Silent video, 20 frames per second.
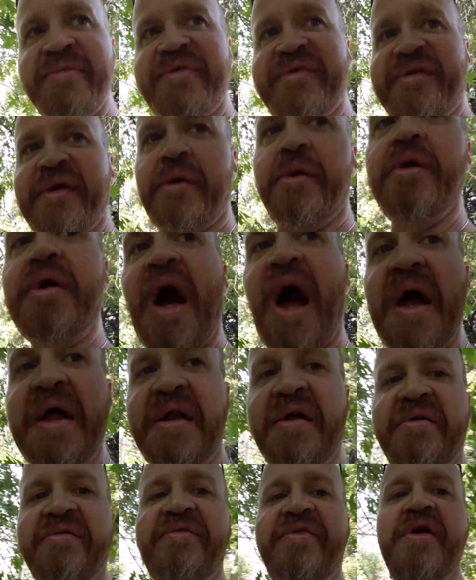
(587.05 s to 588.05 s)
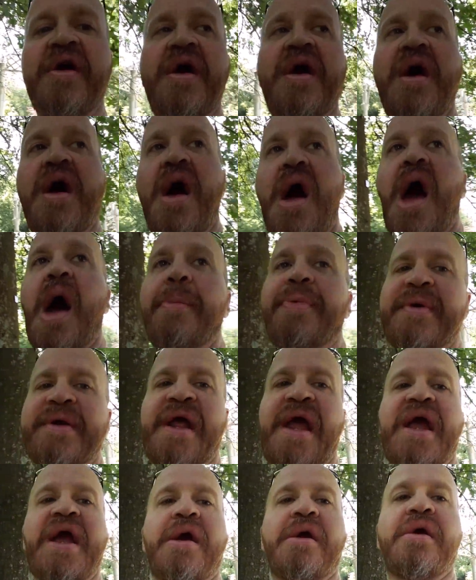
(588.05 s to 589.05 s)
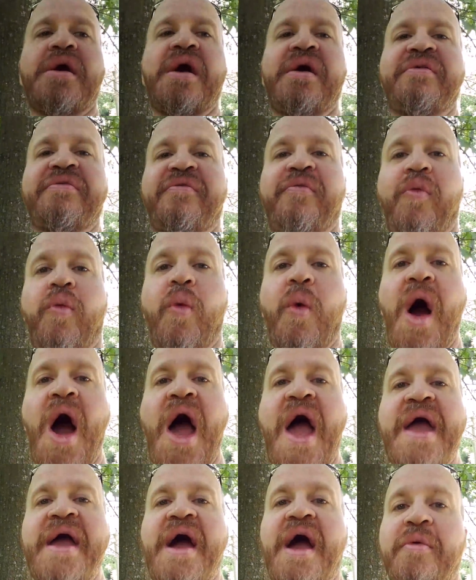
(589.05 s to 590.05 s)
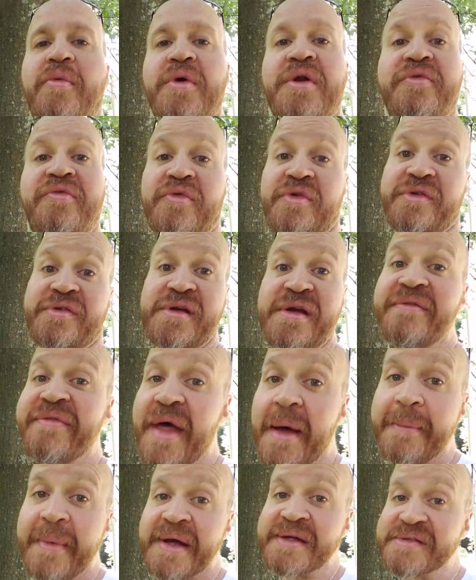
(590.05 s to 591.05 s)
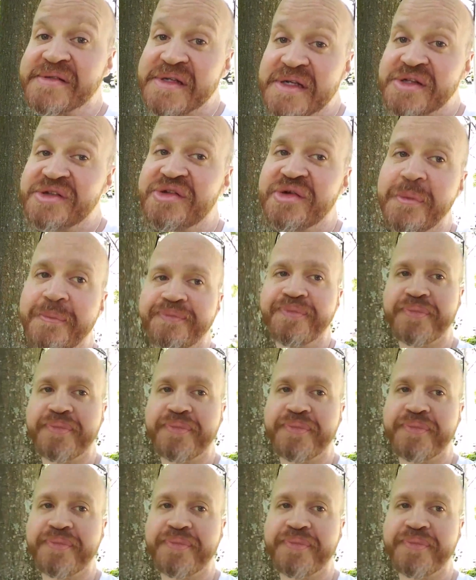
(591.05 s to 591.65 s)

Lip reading: still kind of up in air of why I would have received that message.